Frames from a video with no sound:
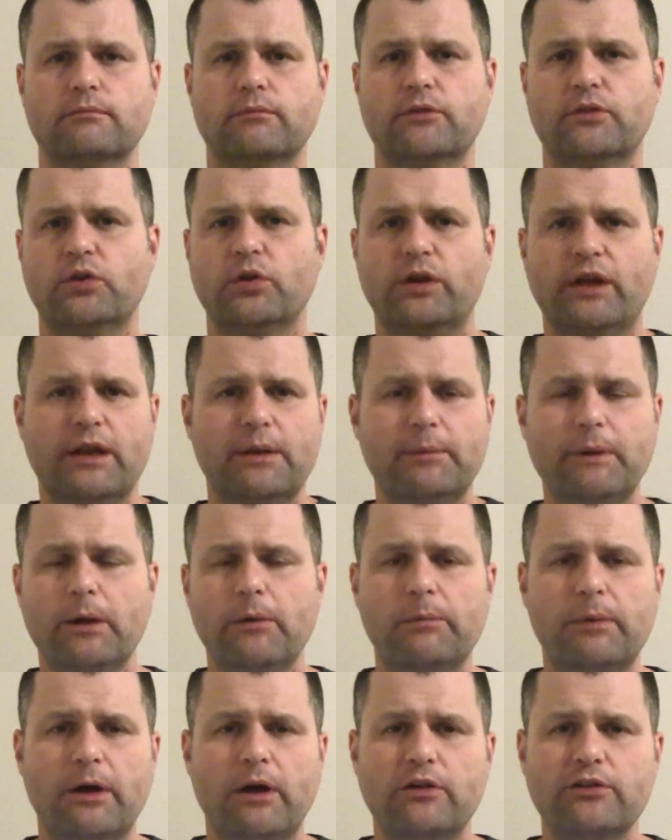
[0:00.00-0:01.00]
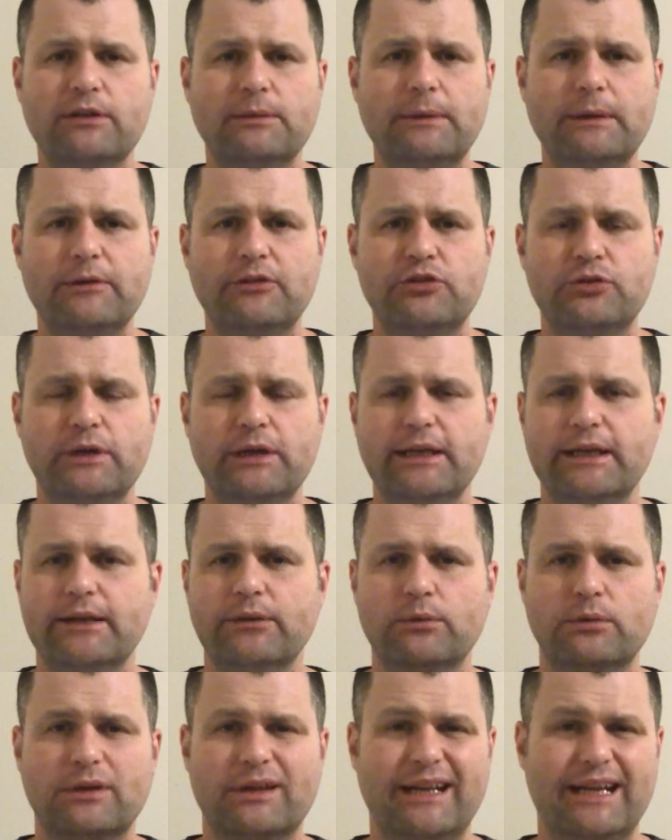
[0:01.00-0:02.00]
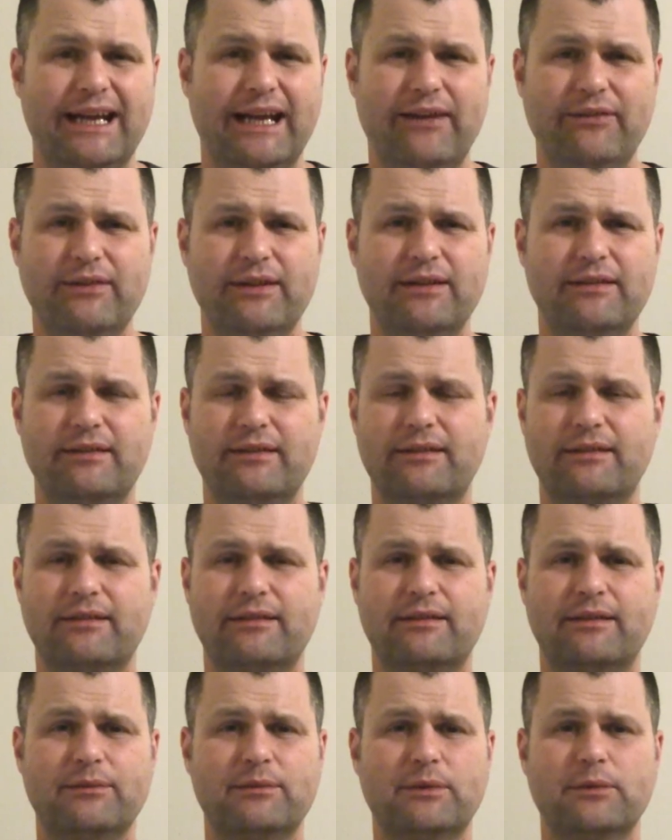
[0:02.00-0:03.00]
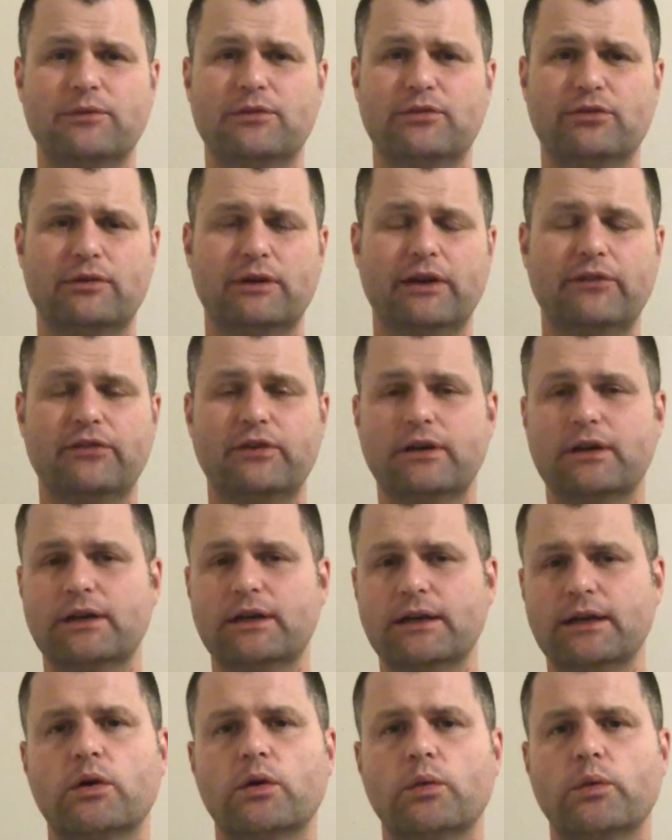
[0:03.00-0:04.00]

So can Bell palsy be treated? Will I have these symptoms forever?